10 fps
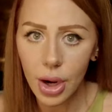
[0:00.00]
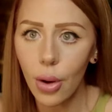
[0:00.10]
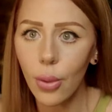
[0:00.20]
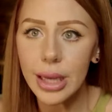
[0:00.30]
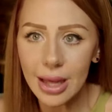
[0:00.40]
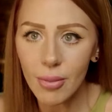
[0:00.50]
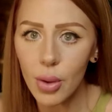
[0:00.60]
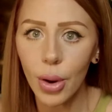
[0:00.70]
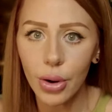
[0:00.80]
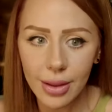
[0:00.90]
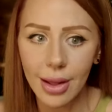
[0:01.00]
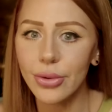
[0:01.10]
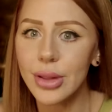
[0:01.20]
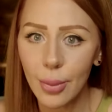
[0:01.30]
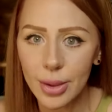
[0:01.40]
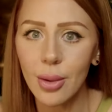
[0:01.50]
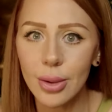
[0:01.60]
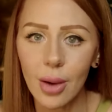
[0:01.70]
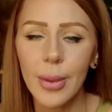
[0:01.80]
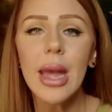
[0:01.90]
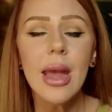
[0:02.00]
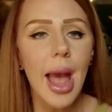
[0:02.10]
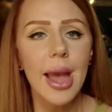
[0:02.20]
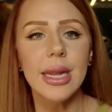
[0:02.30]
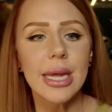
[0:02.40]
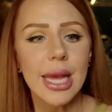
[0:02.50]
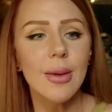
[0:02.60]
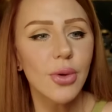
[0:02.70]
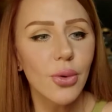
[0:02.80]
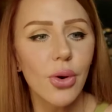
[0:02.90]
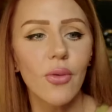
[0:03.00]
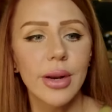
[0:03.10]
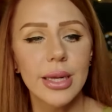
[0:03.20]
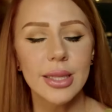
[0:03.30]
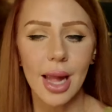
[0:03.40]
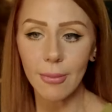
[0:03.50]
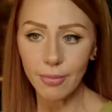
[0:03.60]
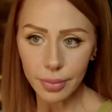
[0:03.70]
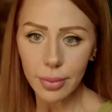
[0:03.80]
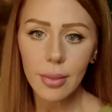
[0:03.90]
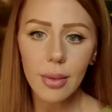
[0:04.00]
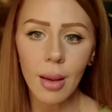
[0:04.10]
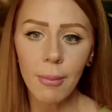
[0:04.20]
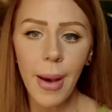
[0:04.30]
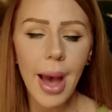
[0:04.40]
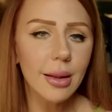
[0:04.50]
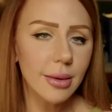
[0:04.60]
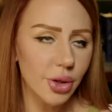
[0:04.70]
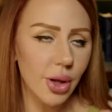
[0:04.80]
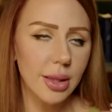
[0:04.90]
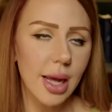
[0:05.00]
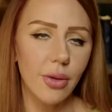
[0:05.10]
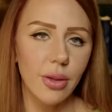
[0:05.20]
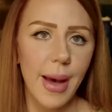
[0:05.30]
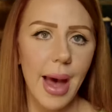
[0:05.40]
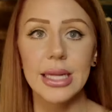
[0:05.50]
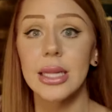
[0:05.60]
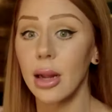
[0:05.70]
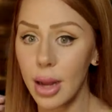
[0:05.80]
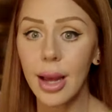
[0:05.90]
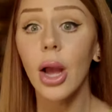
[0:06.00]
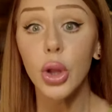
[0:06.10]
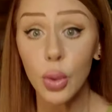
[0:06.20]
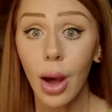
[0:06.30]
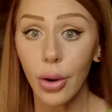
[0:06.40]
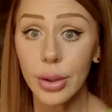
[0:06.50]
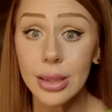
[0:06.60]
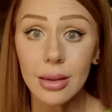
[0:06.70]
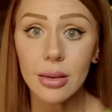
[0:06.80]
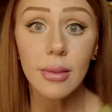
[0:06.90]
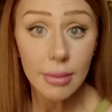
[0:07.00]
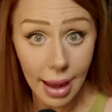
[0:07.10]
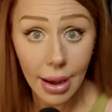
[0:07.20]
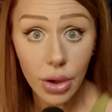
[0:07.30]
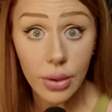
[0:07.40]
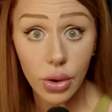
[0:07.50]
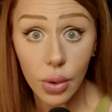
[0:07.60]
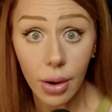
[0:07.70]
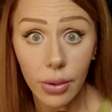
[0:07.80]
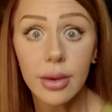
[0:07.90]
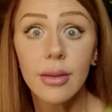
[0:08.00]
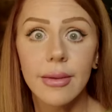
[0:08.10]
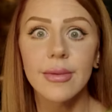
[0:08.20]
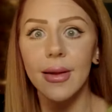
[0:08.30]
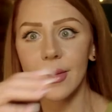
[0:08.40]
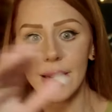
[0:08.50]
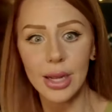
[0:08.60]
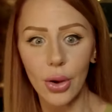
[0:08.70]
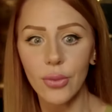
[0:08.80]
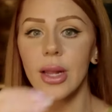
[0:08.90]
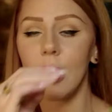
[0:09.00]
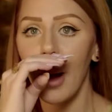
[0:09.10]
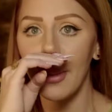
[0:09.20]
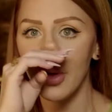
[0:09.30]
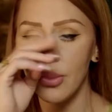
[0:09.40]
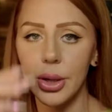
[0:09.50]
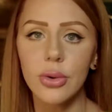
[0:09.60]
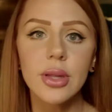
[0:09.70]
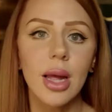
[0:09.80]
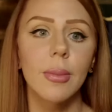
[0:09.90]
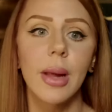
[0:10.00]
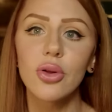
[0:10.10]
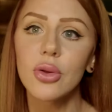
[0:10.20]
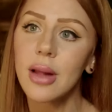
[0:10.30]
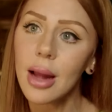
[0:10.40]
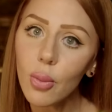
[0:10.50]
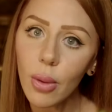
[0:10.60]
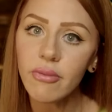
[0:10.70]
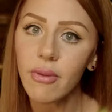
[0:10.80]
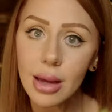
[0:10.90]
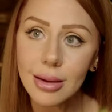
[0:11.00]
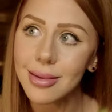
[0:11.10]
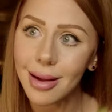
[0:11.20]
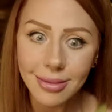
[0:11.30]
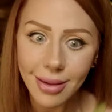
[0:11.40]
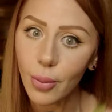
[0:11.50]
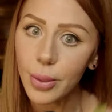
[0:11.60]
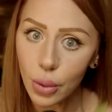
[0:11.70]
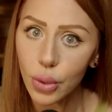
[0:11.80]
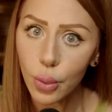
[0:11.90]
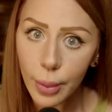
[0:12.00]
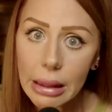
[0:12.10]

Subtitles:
you know, give me one or the other. Tell me. And he keeps going over and he's like patting LaShante on the back. He's like, yeah, you got her into this. Yeah, you did. You got her into this. And then he goes and he pops over to your side. I'm like, just stay on one fucking side and tell me who you're